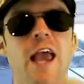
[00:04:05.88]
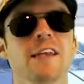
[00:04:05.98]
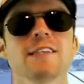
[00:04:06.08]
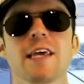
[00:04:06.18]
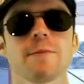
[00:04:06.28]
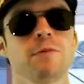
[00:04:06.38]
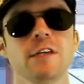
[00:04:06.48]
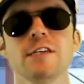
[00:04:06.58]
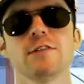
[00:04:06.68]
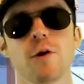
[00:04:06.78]
Hannah's like,
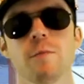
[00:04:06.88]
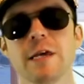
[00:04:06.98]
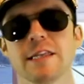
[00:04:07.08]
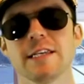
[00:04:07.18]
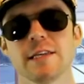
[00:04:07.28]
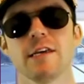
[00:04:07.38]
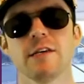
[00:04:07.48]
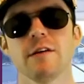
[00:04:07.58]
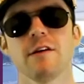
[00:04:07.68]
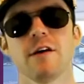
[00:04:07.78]
please don't make this
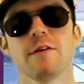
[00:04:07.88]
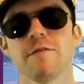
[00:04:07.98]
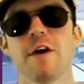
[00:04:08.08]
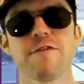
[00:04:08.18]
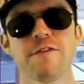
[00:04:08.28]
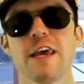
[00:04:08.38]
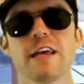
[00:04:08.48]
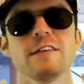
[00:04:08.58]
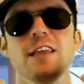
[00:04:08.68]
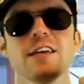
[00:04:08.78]
a
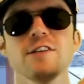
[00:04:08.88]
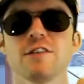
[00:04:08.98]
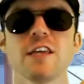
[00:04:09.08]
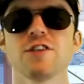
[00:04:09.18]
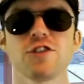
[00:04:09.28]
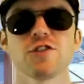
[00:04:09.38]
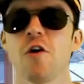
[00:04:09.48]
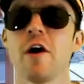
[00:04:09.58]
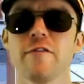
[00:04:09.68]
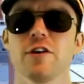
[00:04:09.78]
thing, let's just
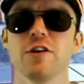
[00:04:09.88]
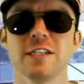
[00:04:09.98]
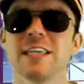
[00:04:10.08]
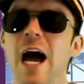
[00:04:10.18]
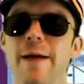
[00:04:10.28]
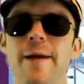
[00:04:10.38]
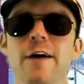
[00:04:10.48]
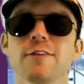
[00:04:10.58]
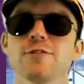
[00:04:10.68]
all have a good time out,